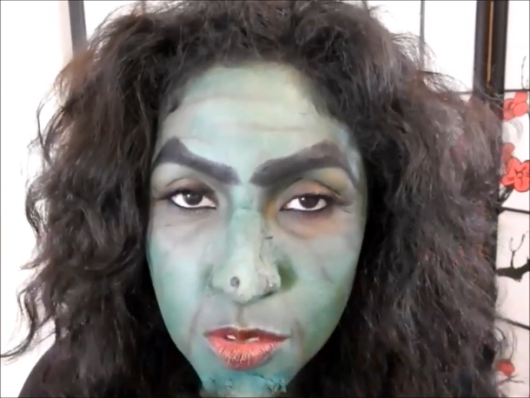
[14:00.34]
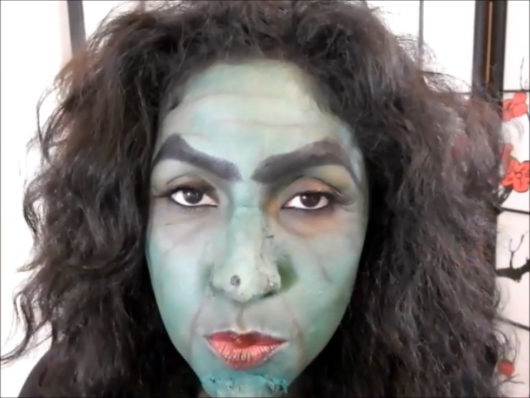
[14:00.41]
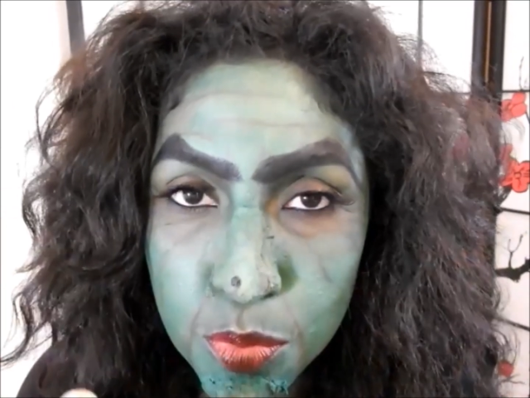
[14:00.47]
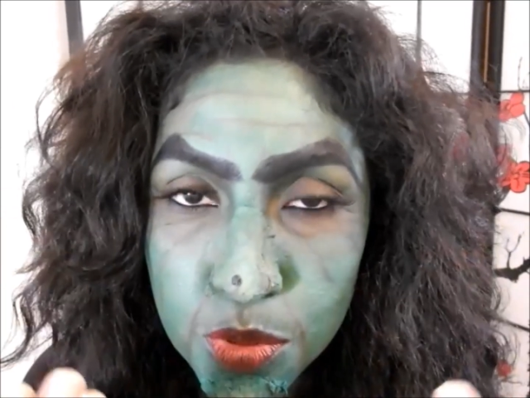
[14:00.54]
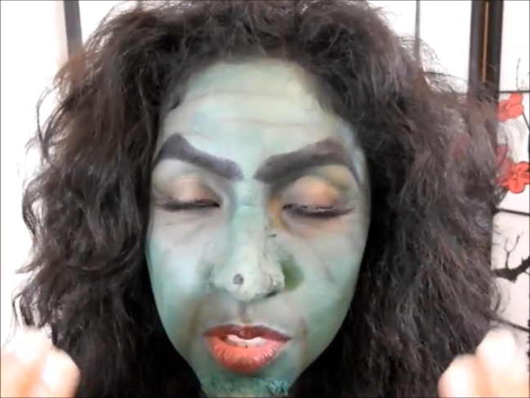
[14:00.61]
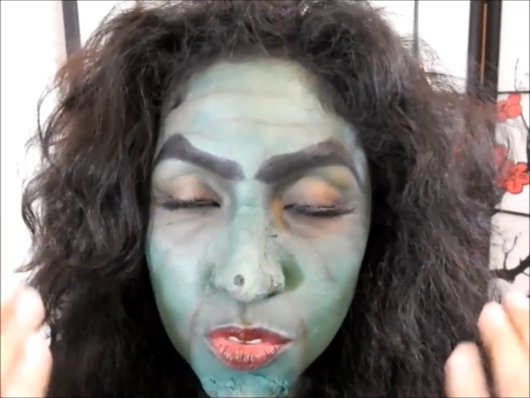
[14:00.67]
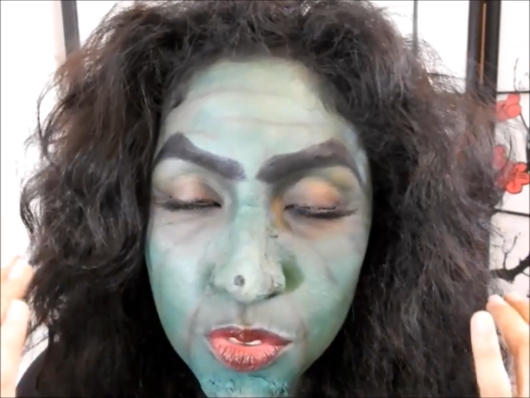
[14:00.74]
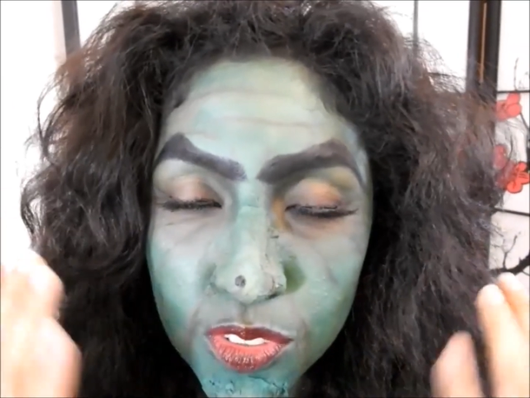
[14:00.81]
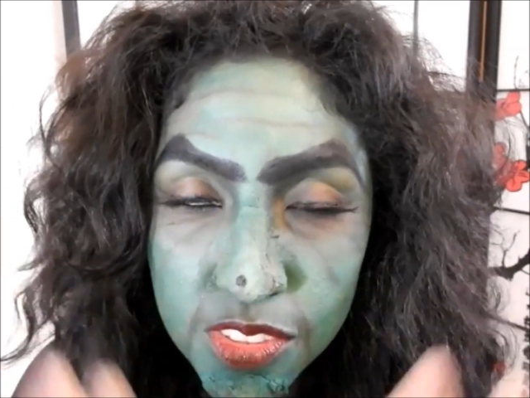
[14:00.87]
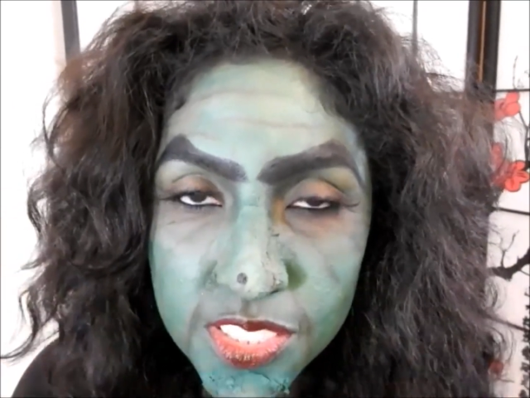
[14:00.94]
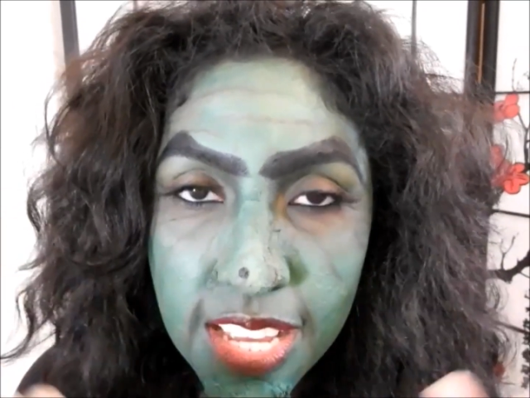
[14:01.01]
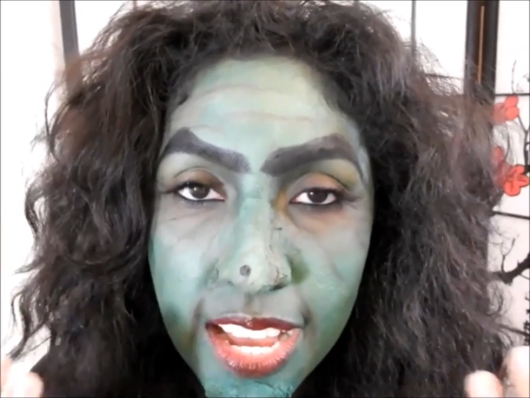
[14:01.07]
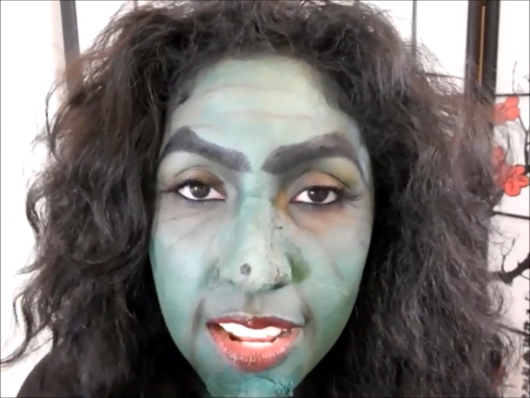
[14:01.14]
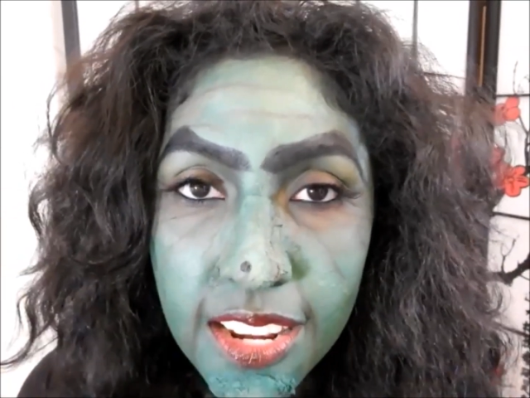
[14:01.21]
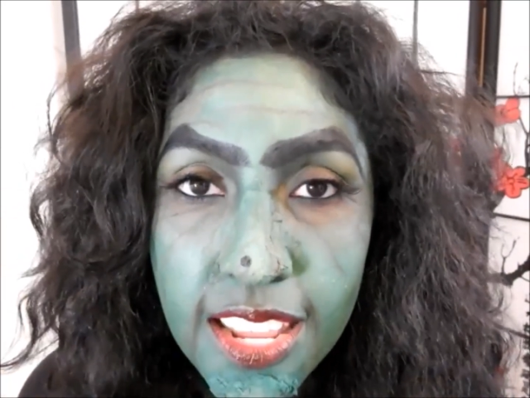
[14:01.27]
then put the false
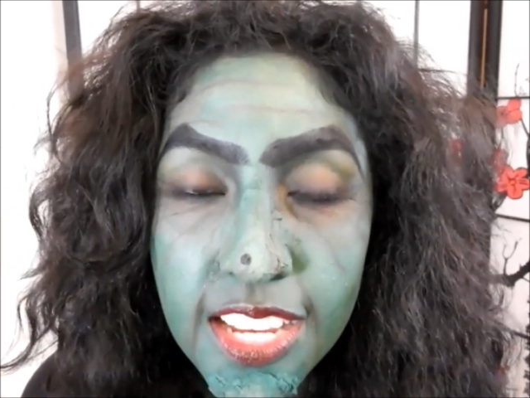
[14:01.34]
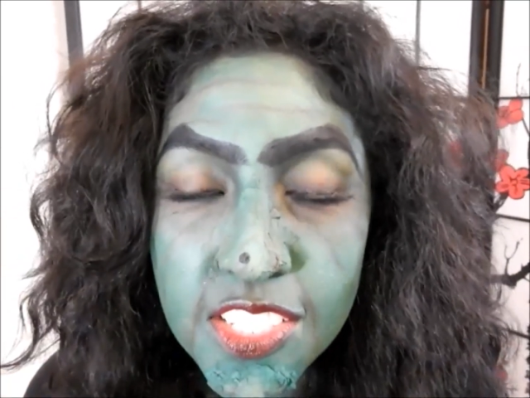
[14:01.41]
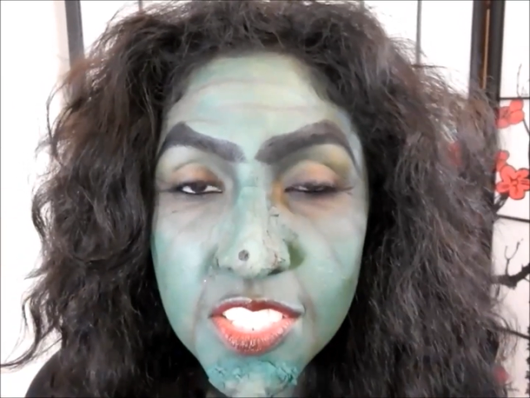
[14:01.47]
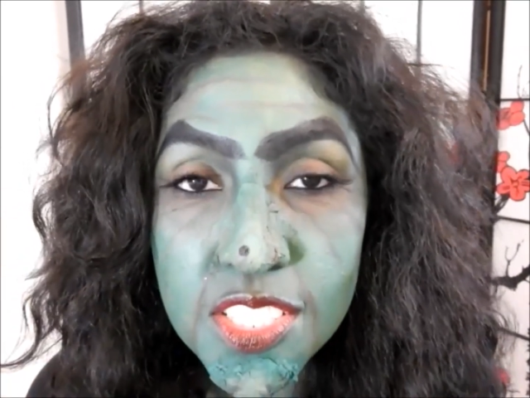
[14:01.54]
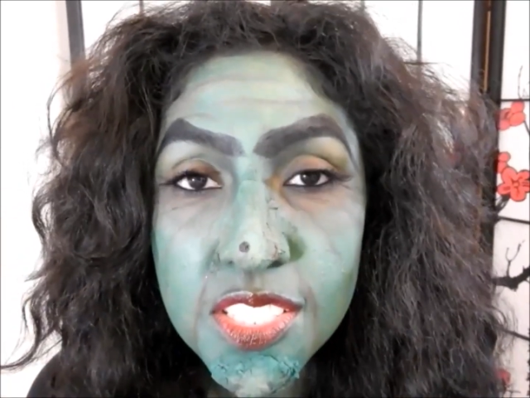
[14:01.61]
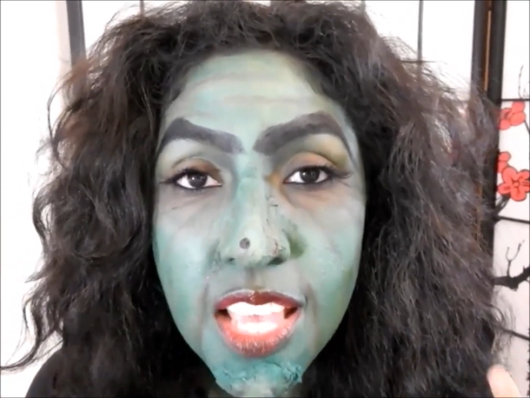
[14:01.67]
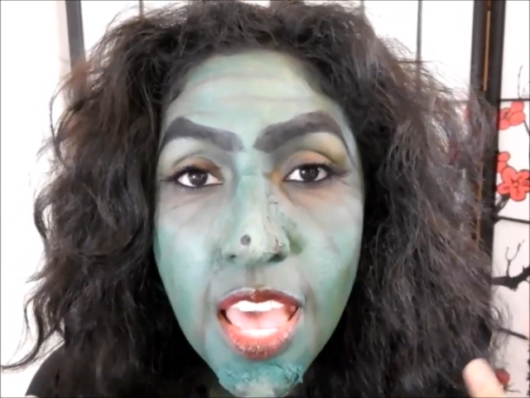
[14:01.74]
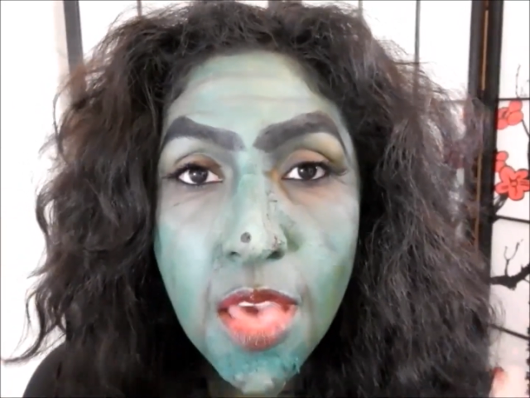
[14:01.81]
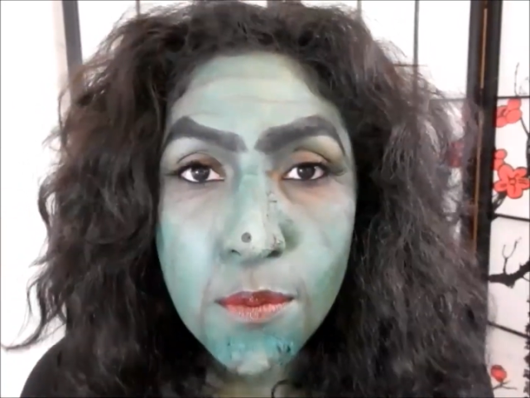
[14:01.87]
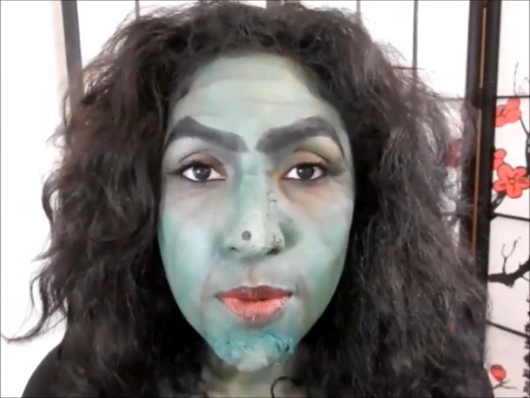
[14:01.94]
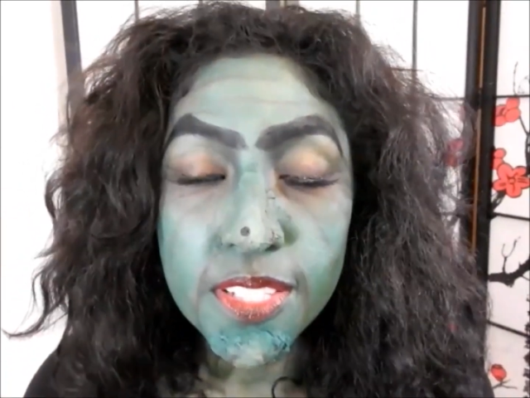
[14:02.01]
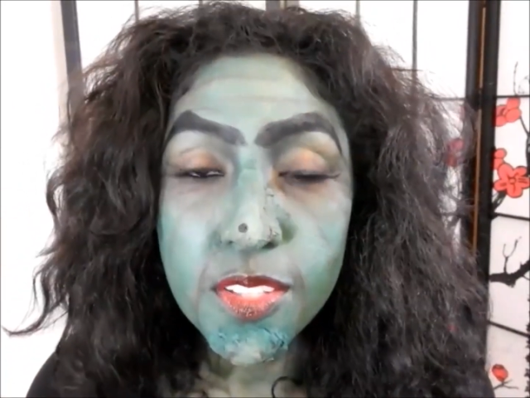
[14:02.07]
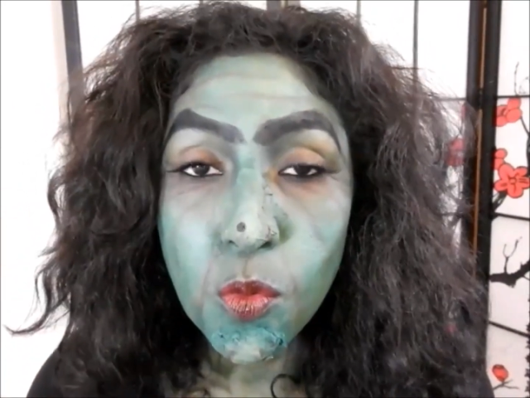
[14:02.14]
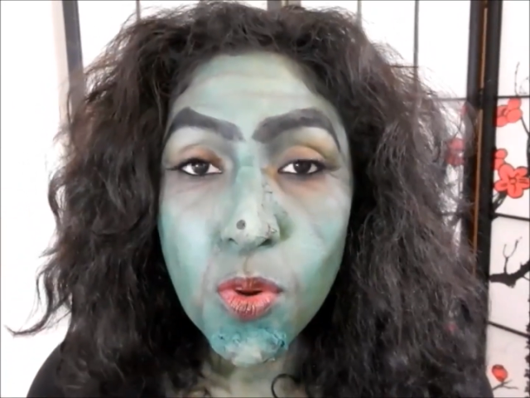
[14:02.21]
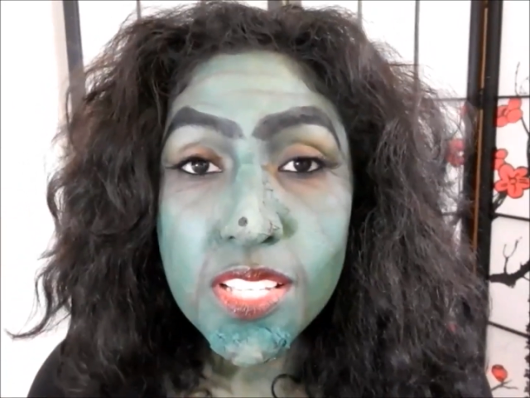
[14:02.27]
eyelashes.
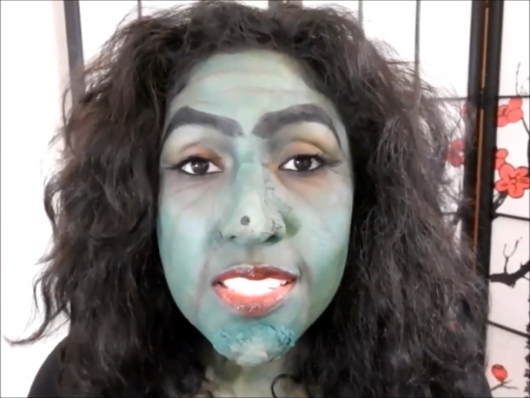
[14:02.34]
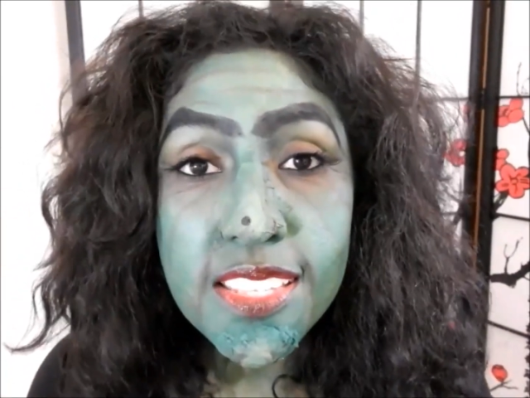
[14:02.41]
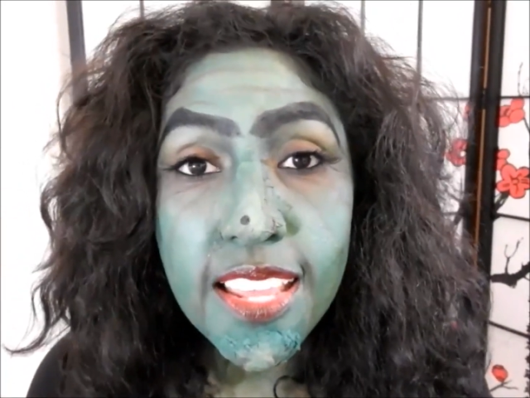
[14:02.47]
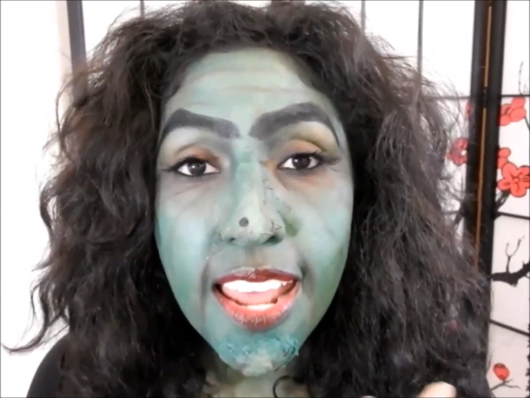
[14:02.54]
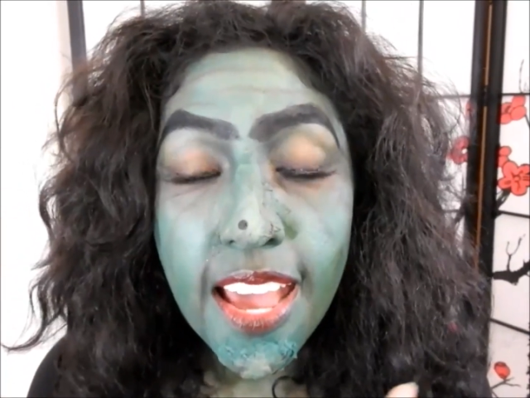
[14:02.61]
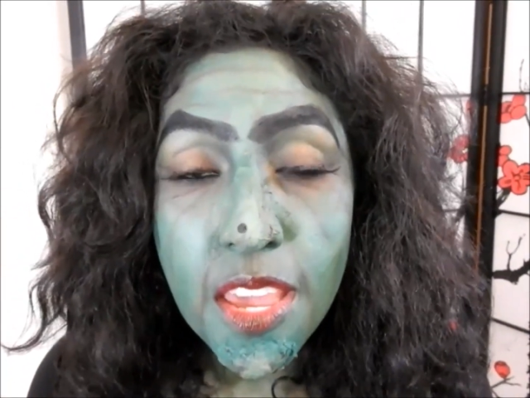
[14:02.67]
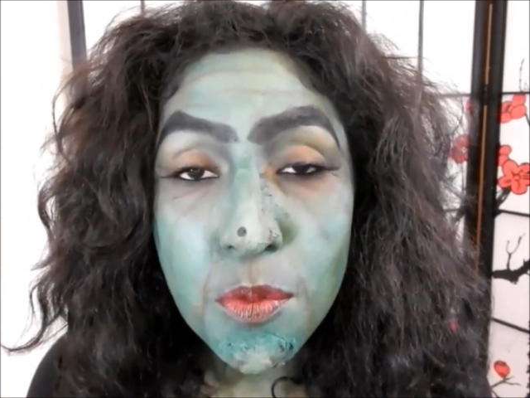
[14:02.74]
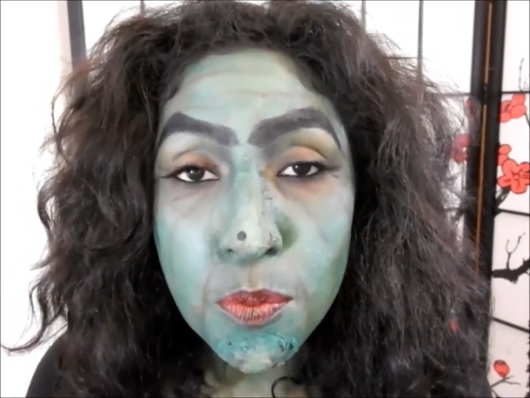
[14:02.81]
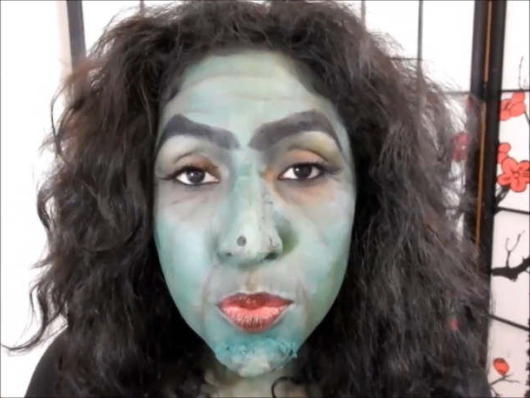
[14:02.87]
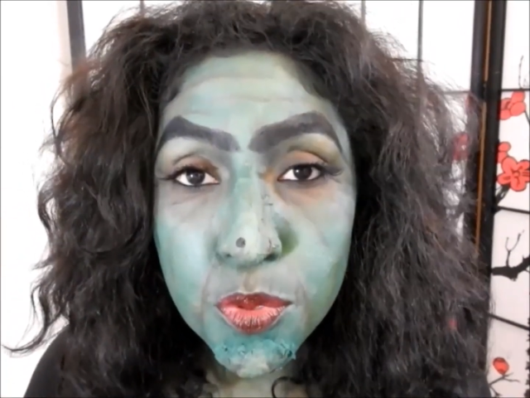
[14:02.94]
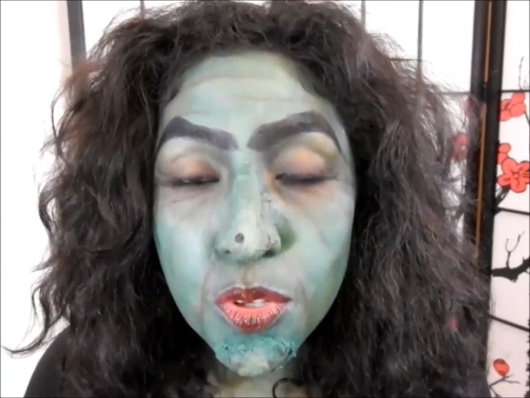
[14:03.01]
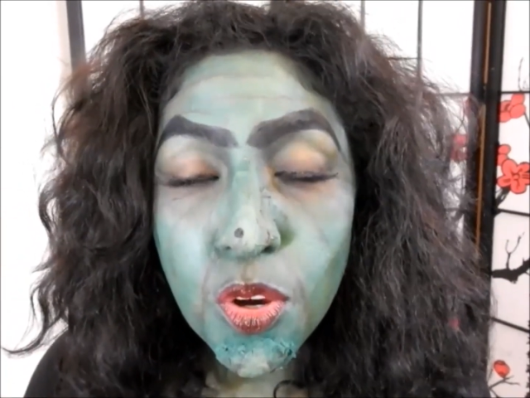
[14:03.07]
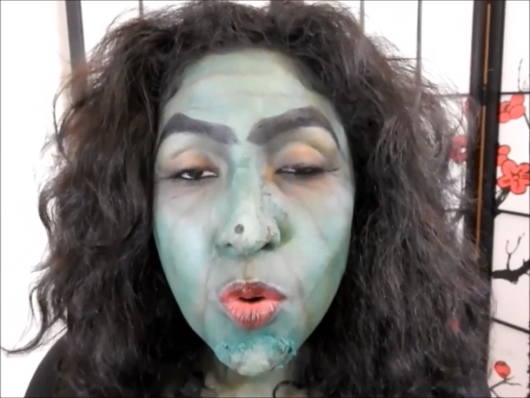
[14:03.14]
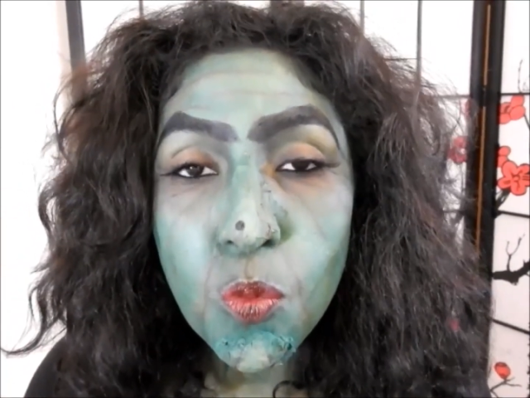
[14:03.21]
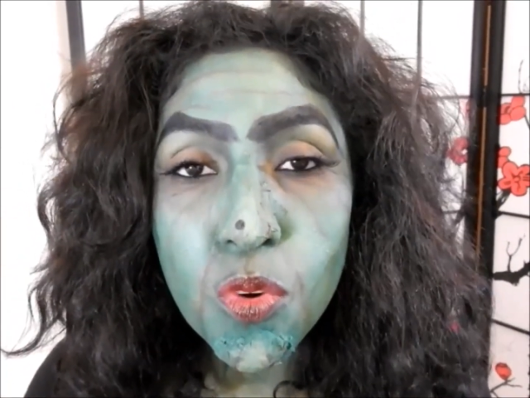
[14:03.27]
But the ones that I
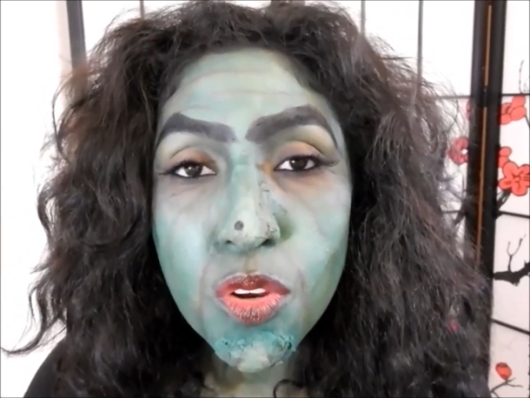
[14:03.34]
put on